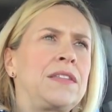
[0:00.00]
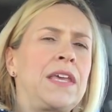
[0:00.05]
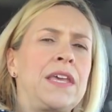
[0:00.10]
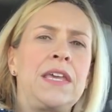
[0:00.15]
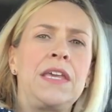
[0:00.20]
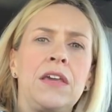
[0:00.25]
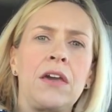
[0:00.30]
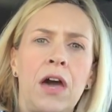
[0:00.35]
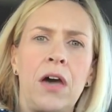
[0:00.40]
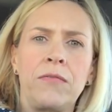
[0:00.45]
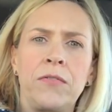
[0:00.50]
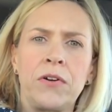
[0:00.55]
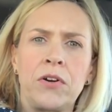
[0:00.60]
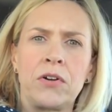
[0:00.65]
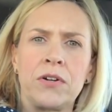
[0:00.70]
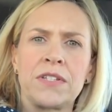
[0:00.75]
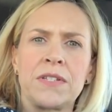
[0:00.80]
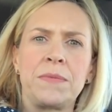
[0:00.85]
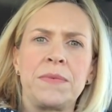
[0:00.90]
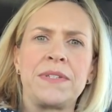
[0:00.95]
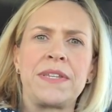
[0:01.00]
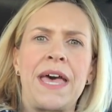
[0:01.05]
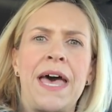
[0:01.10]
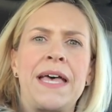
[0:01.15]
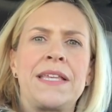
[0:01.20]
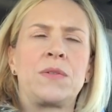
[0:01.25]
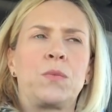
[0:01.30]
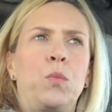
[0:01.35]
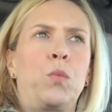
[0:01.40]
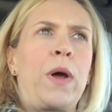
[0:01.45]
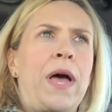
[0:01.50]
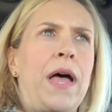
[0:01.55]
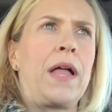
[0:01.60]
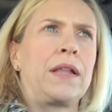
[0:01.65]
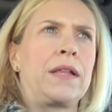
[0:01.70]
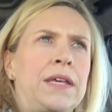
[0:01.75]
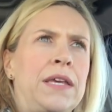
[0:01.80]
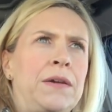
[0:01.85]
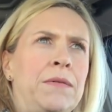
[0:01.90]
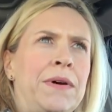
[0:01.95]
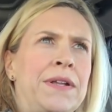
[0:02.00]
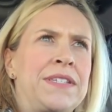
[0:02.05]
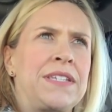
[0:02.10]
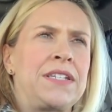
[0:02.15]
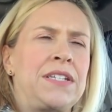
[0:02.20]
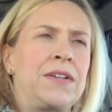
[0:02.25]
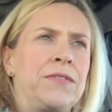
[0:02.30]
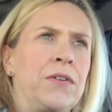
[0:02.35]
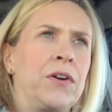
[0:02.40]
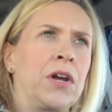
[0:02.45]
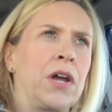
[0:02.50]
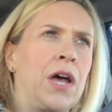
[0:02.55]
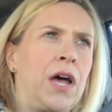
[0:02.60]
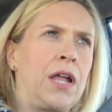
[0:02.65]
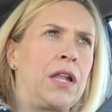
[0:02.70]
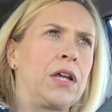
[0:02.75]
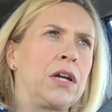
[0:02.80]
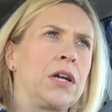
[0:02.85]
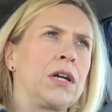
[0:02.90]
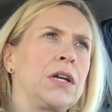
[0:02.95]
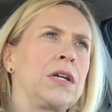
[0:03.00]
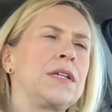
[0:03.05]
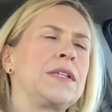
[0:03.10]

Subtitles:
that he got for Christmas as well. He wants a different color.